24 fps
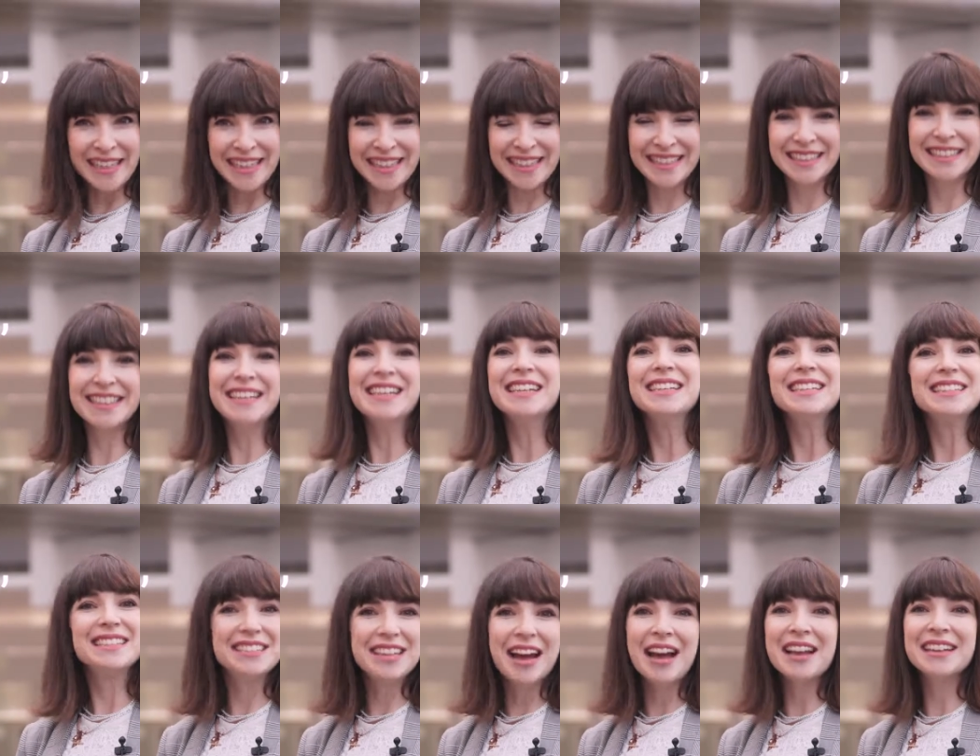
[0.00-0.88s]
Lee,
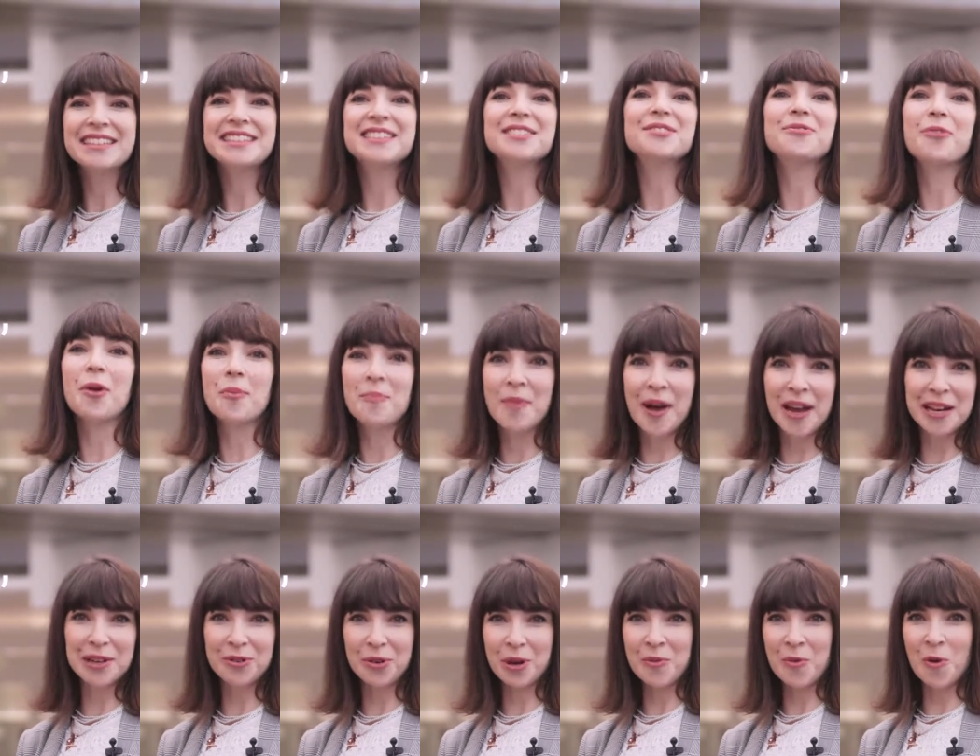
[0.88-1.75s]
stylist from My
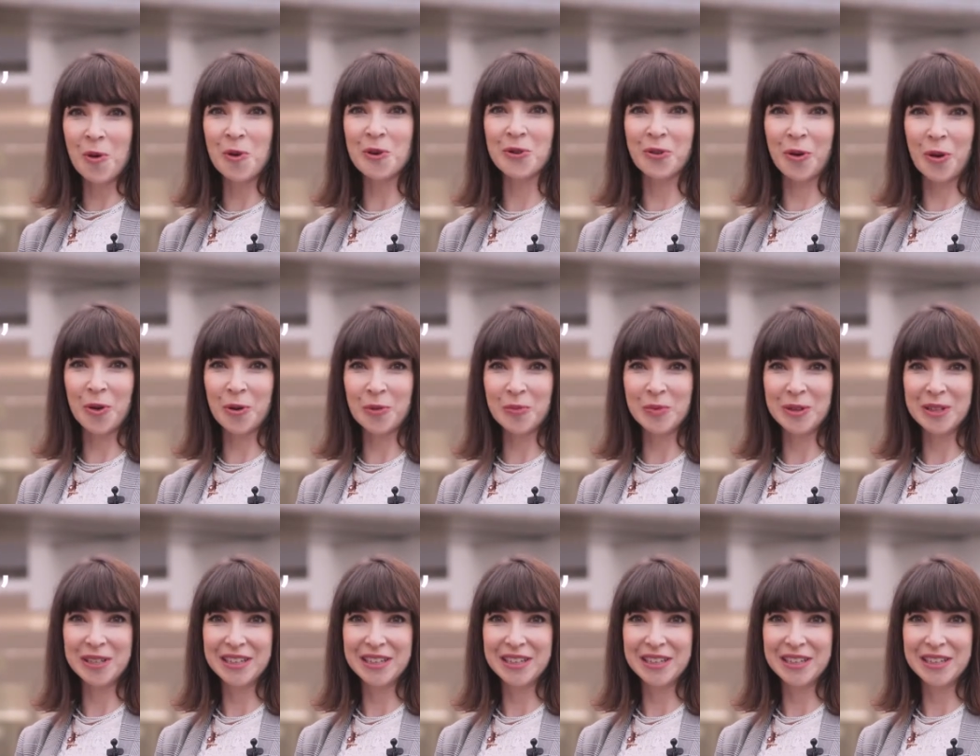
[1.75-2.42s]
Dream Wardrobe.